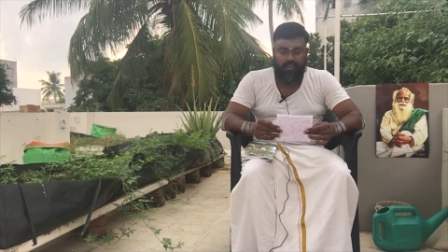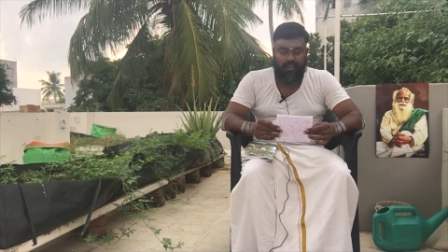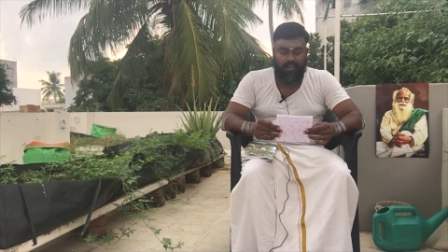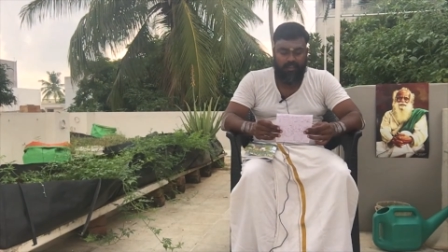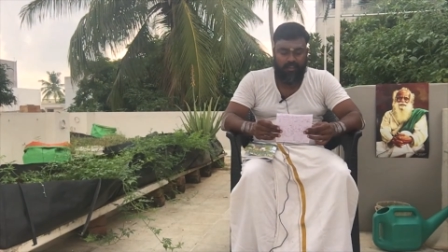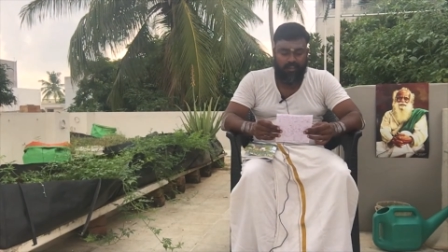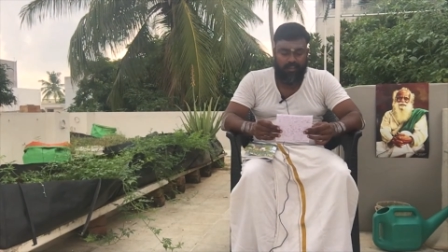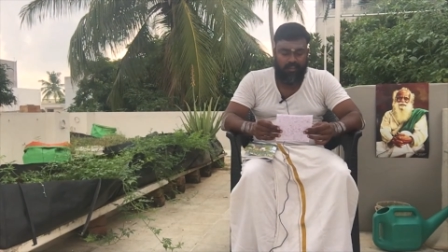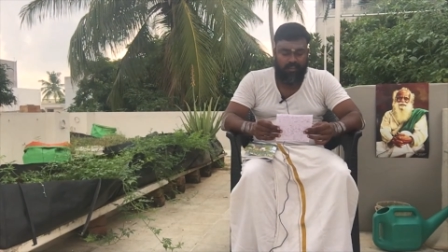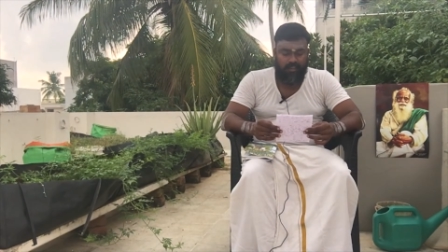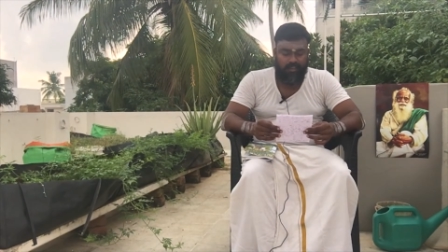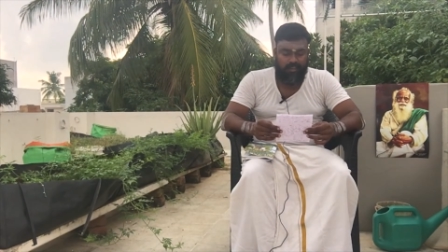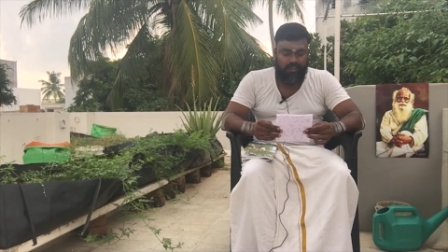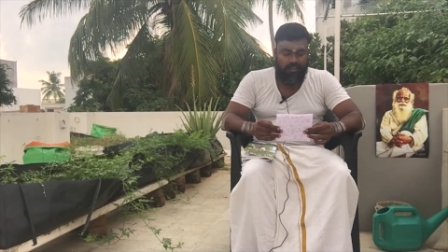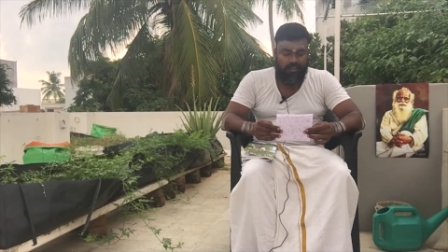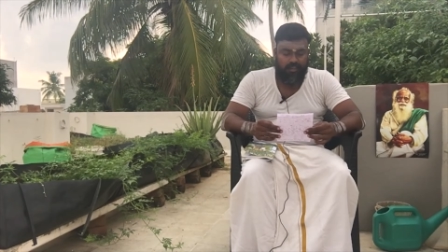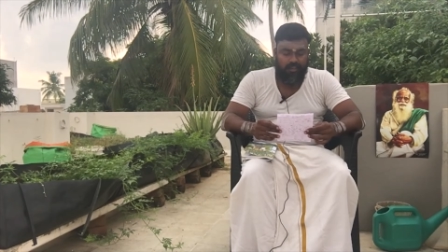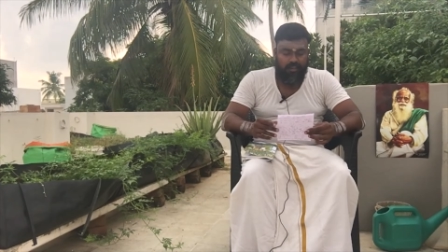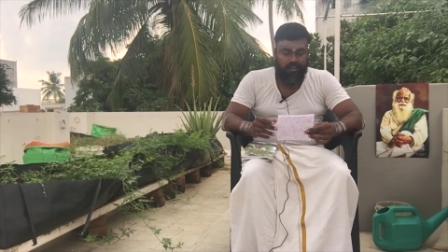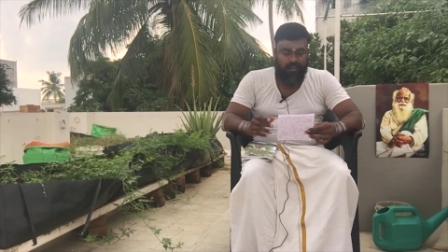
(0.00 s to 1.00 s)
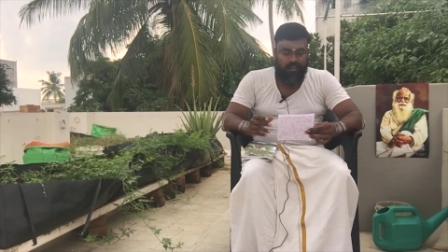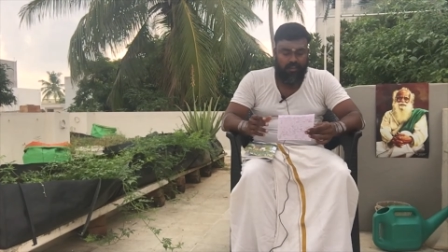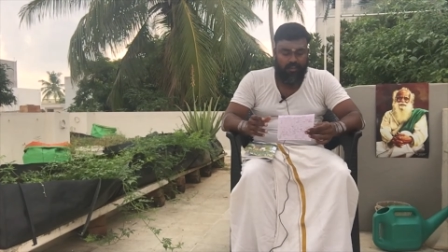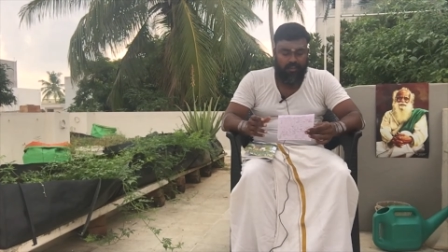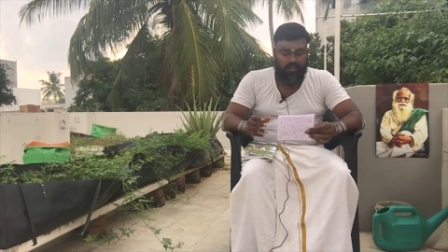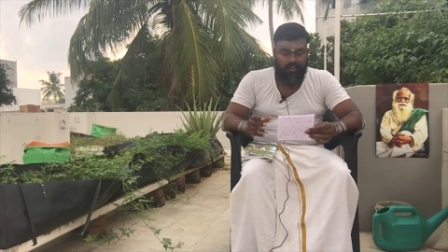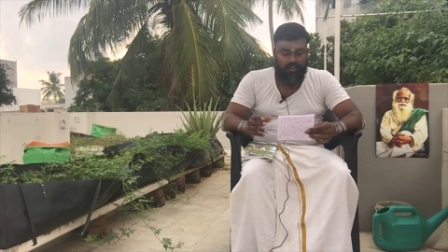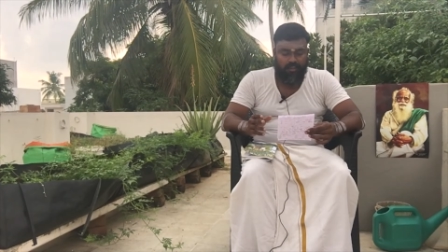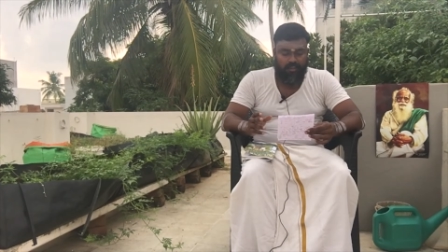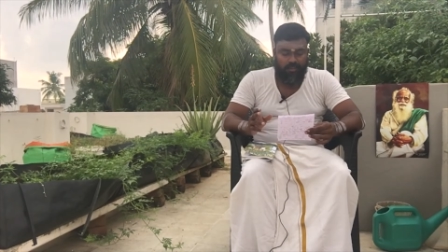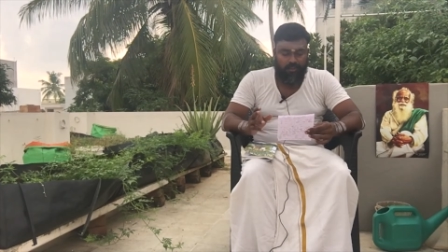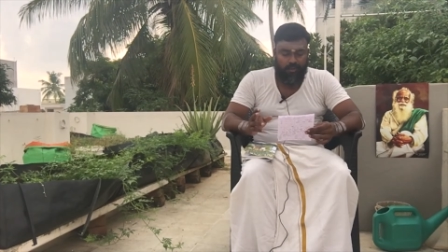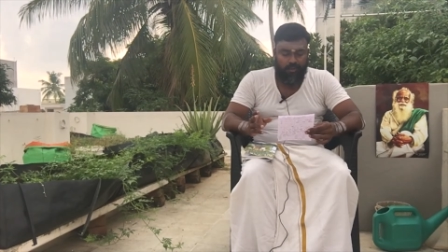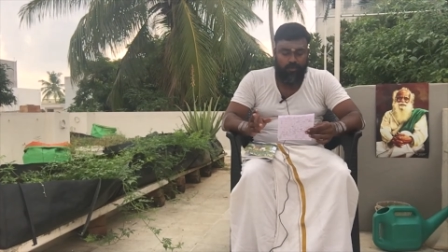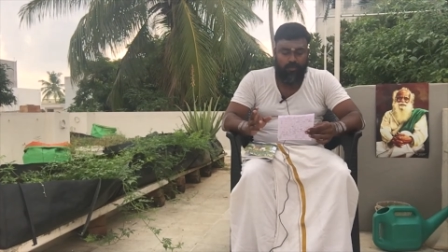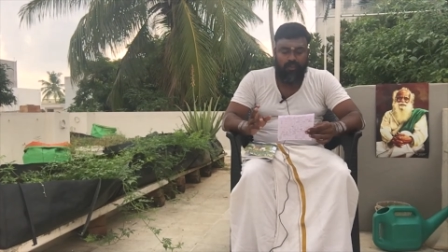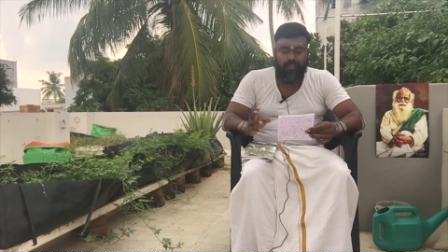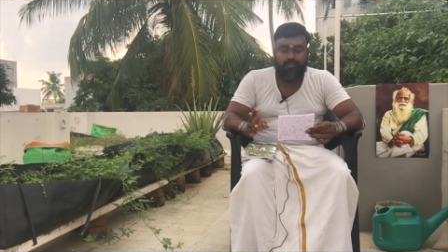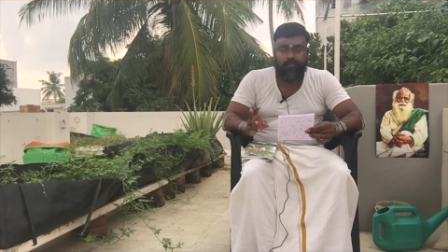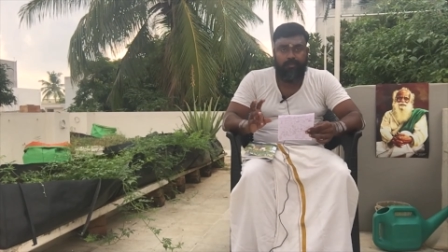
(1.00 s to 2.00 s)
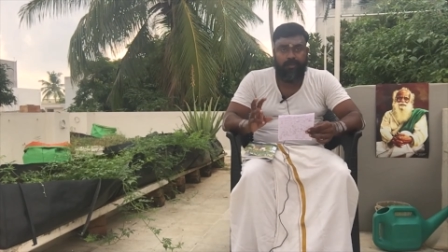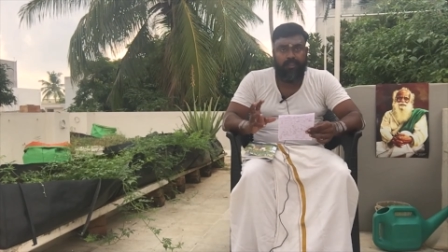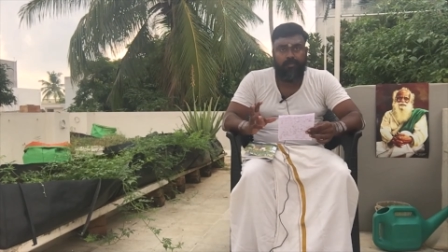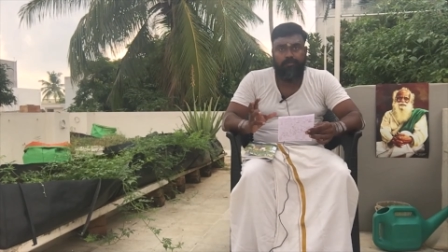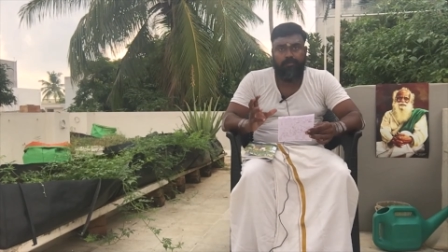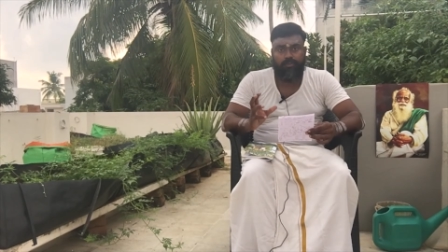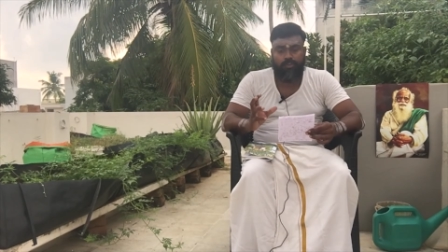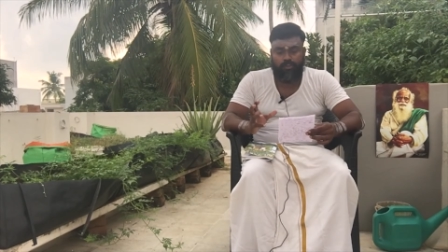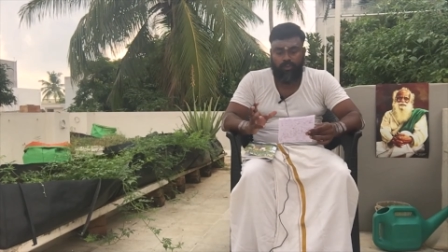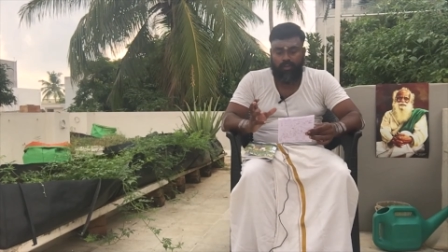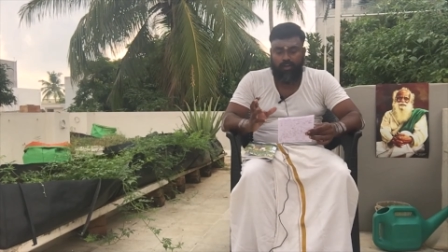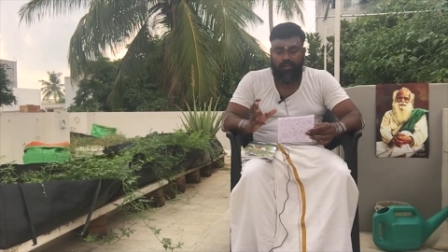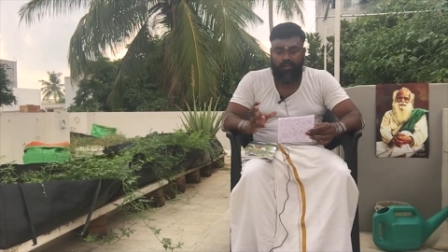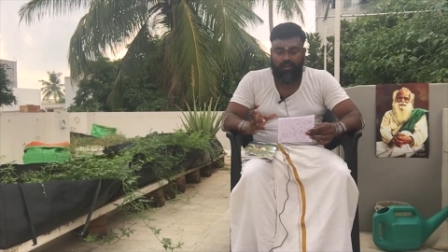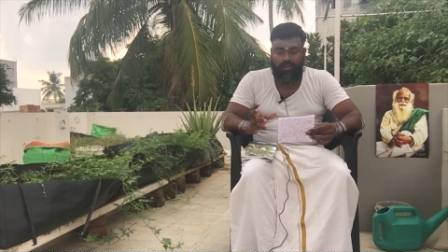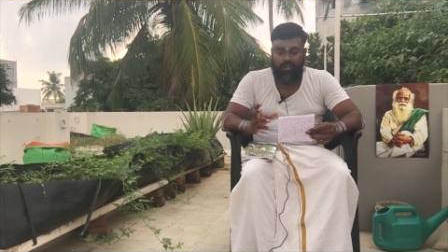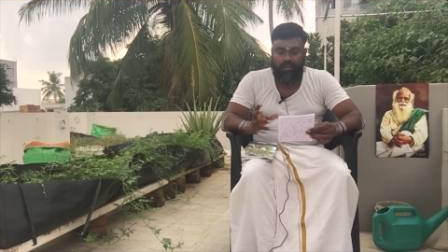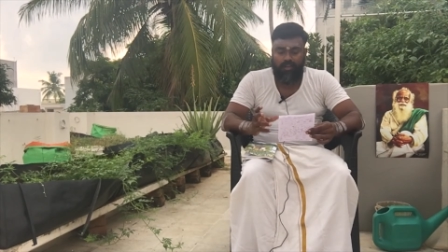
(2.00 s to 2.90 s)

and then the the uterus becomes strong